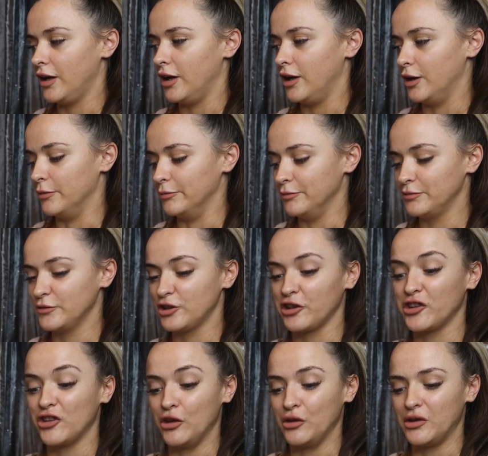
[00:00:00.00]
um,
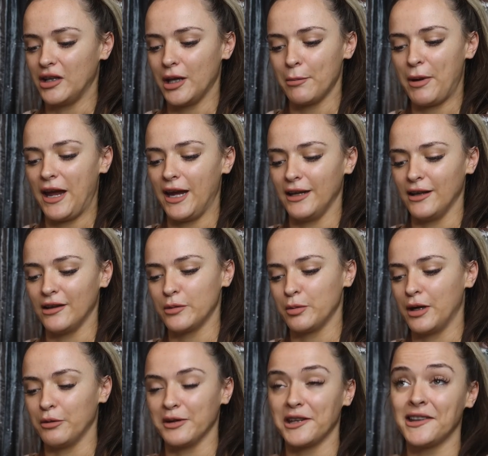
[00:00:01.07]
just using the pen as
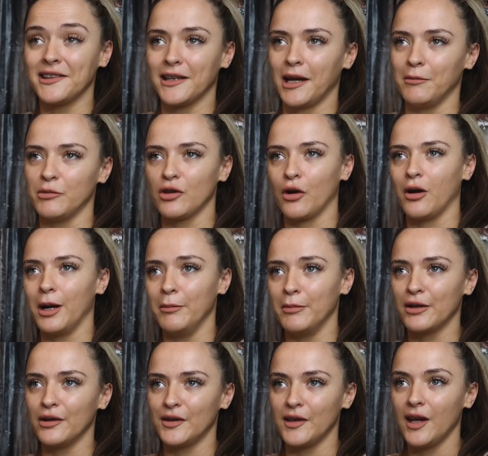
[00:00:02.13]
well at the same time,
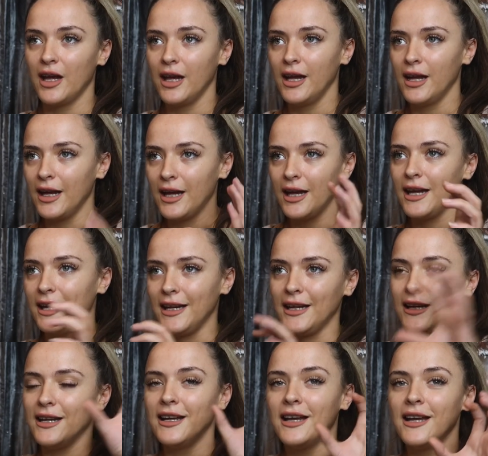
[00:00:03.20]
because
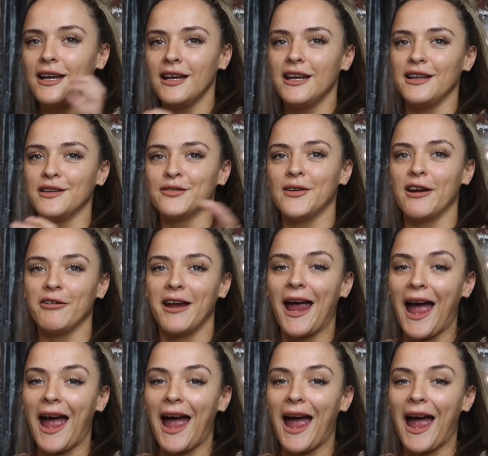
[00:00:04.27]
he is very